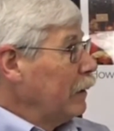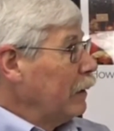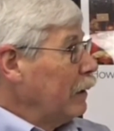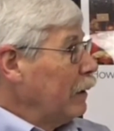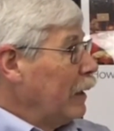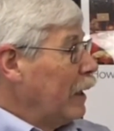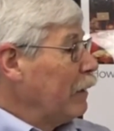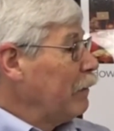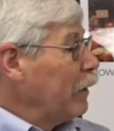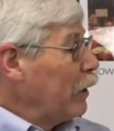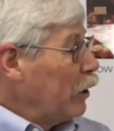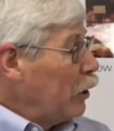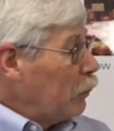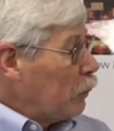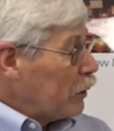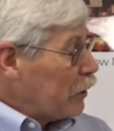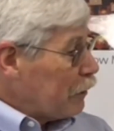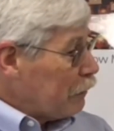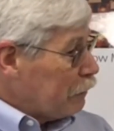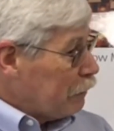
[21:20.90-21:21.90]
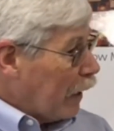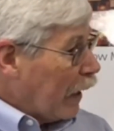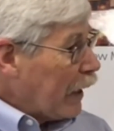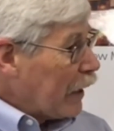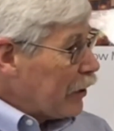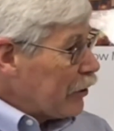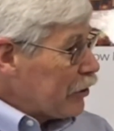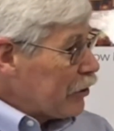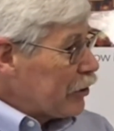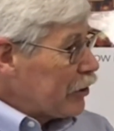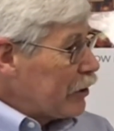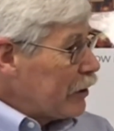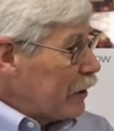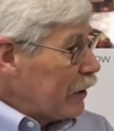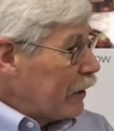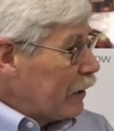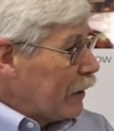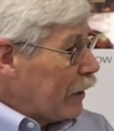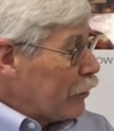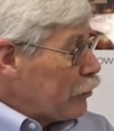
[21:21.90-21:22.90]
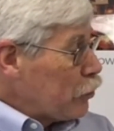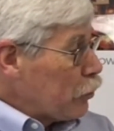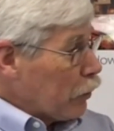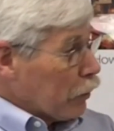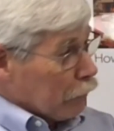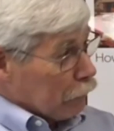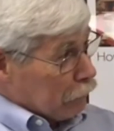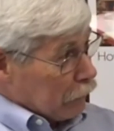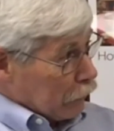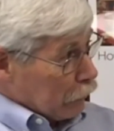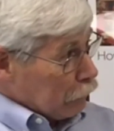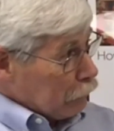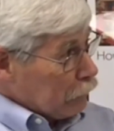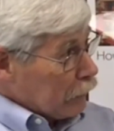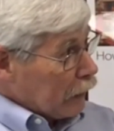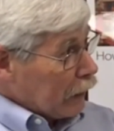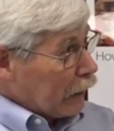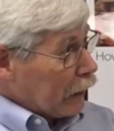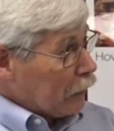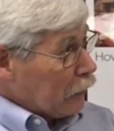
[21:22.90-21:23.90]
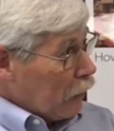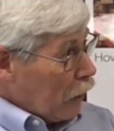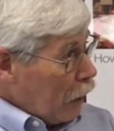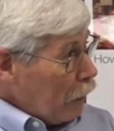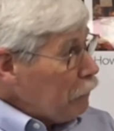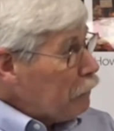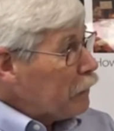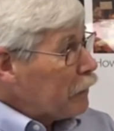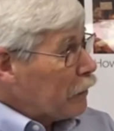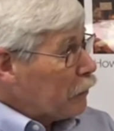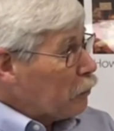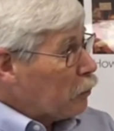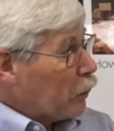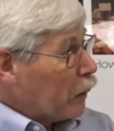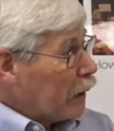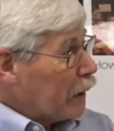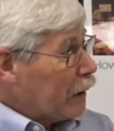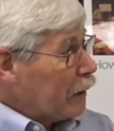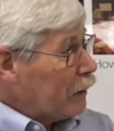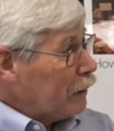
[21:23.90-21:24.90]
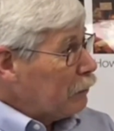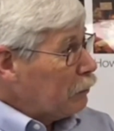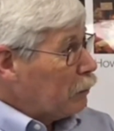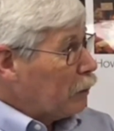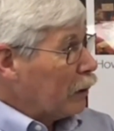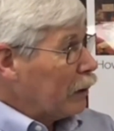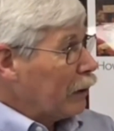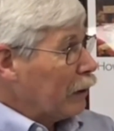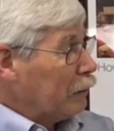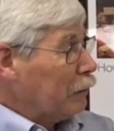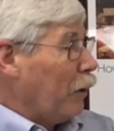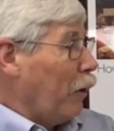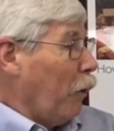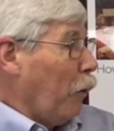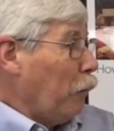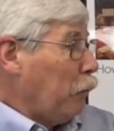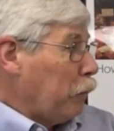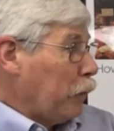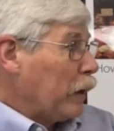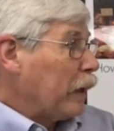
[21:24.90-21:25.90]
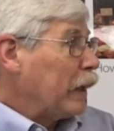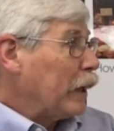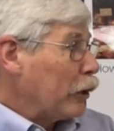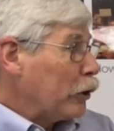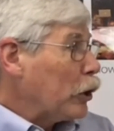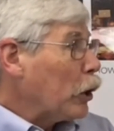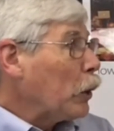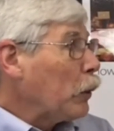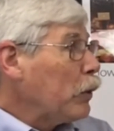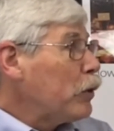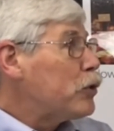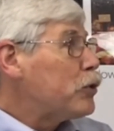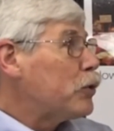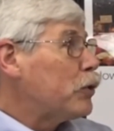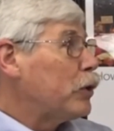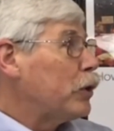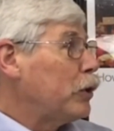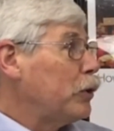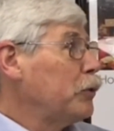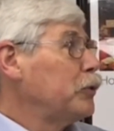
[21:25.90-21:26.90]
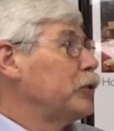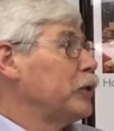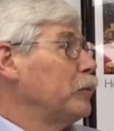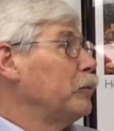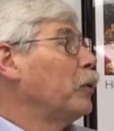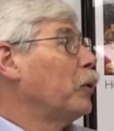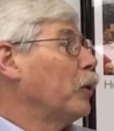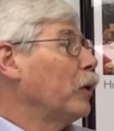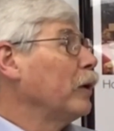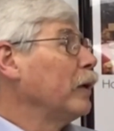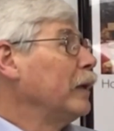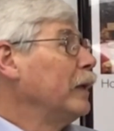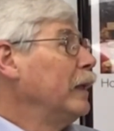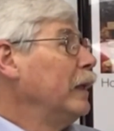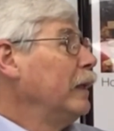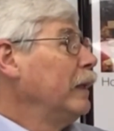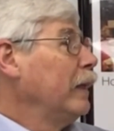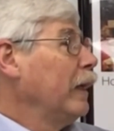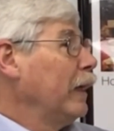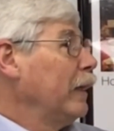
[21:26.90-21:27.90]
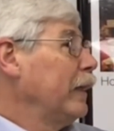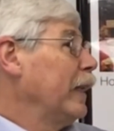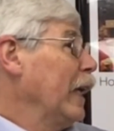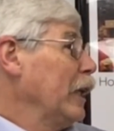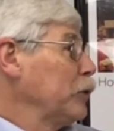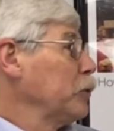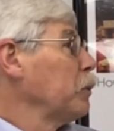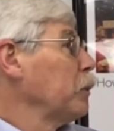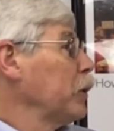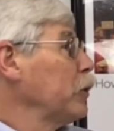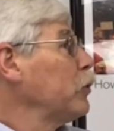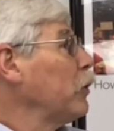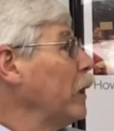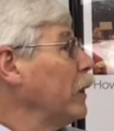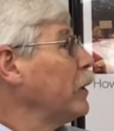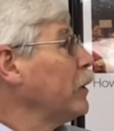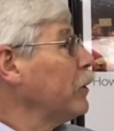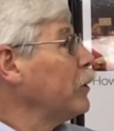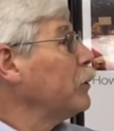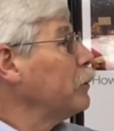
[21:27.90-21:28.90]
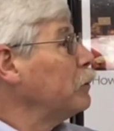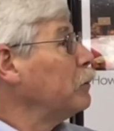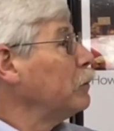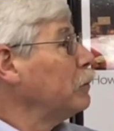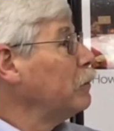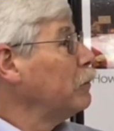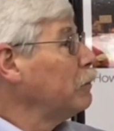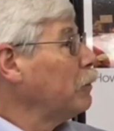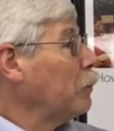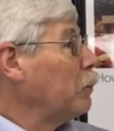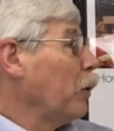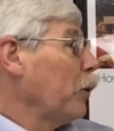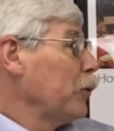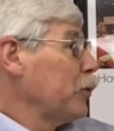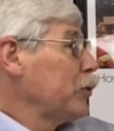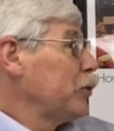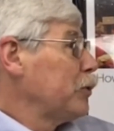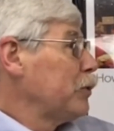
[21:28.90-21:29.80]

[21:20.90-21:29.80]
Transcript: Giving you a device that you can feel fairly confident with will hopefully encourage you to use it more, and that's what we tried to do for both